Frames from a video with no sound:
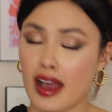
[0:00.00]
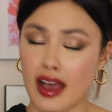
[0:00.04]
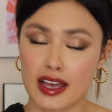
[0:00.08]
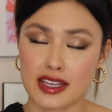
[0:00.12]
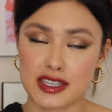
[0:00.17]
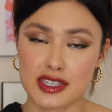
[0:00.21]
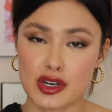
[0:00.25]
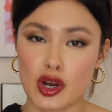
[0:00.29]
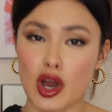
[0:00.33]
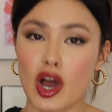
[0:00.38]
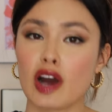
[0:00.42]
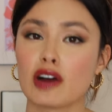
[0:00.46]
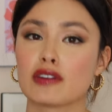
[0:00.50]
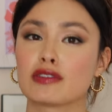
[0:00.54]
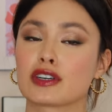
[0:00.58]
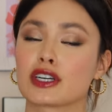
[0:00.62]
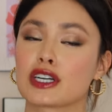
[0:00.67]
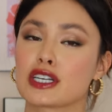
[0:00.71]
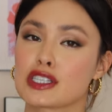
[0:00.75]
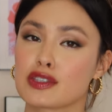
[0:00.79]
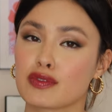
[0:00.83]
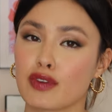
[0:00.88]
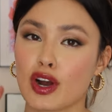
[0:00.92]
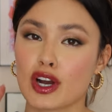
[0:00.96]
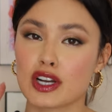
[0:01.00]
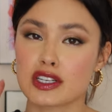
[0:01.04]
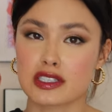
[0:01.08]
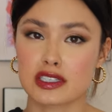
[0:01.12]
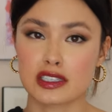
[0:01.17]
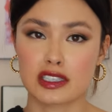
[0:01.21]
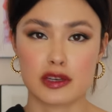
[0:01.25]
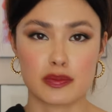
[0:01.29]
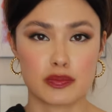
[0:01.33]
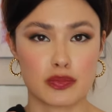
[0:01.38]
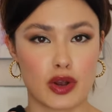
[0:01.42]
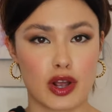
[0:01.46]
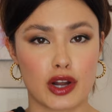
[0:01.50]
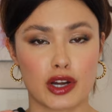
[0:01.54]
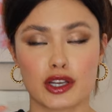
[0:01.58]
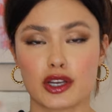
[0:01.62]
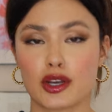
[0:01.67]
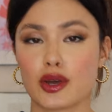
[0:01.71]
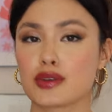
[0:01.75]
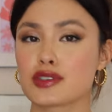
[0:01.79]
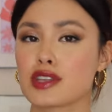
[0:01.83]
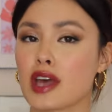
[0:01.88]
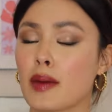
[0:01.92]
has to offer as far as lip product goes.